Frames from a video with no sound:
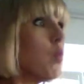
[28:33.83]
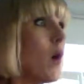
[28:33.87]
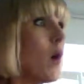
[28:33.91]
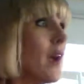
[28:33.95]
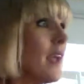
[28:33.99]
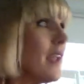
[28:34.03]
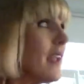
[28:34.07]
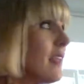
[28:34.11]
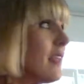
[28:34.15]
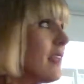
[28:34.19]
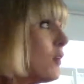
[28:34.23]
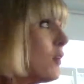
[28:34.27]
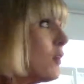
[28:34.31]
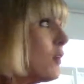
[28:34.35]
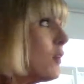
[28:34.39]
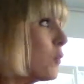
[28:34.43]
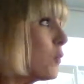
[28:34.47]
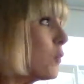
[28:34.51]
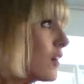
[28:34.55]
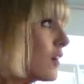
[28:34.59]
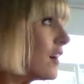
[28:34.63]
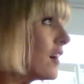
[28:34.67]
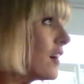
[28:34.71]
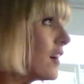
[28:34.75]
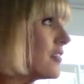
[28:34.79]
What in the
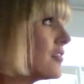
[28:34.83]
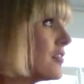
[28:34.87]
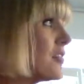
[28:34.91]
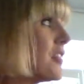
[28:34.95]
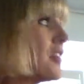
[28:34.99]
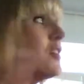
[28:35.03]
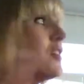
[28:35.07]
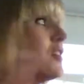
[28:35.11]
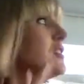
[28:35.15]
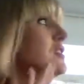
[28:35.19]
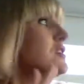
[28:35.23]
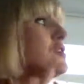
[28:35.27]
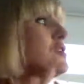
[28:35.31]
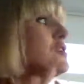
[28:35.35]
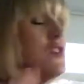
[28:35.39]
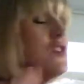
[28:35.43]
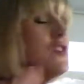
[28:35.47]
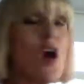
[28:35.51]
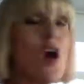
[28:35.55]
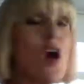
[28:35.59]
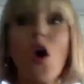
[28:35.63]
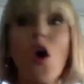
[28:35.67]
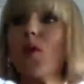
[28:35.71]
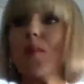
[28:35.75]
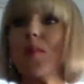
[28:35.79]
world? There is
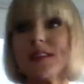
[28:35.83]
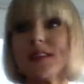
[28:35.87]
no